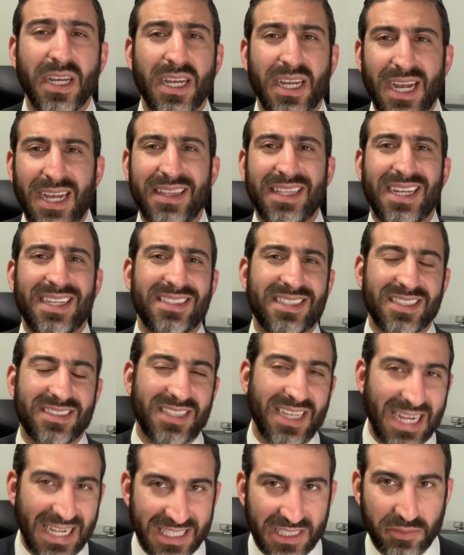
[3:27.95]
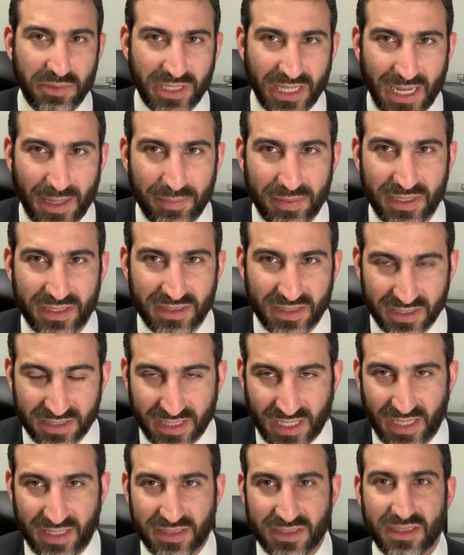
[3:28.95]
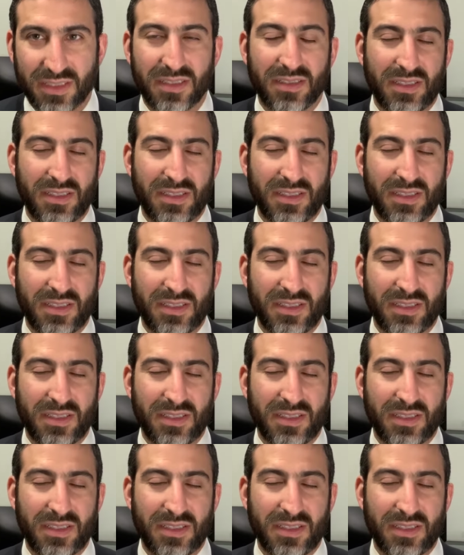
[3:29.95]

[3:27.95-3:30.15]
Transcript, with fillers: and that is exactly what happened in this case.